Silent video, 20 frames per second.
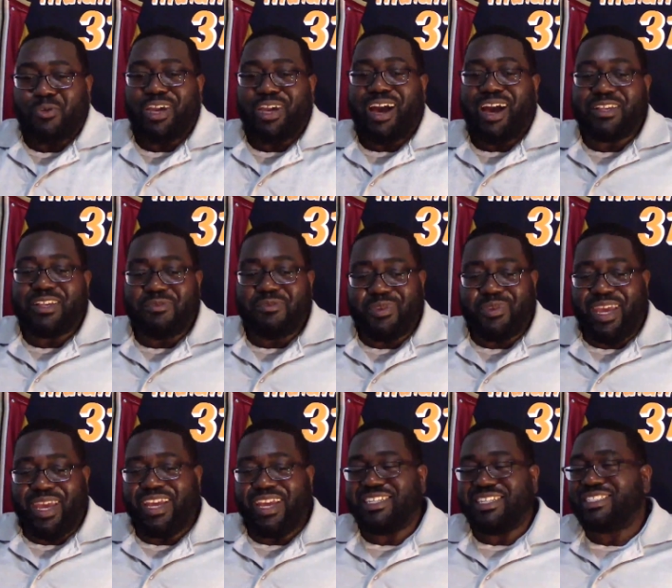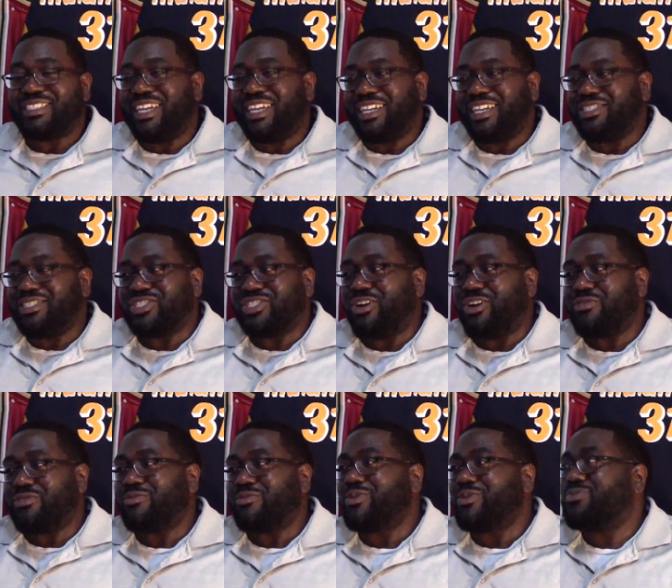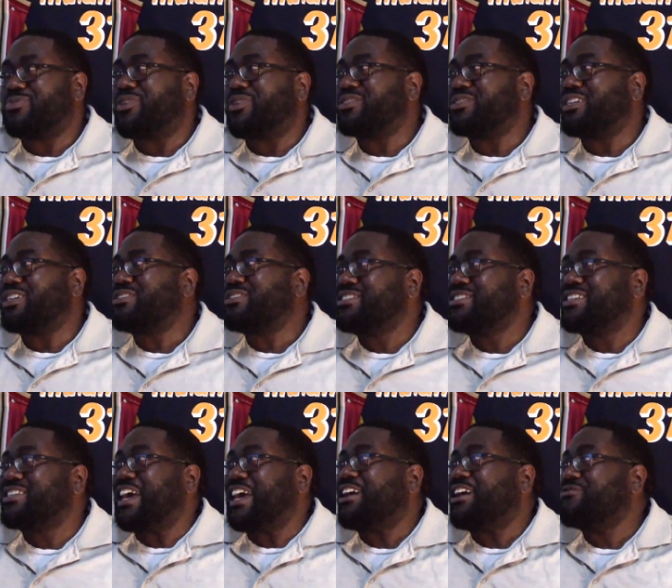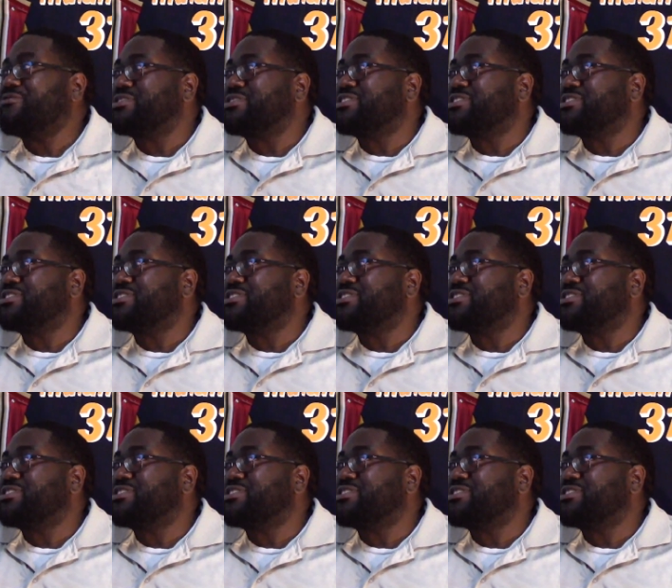guys from the 80s taking the charge from LeBron James? He caved their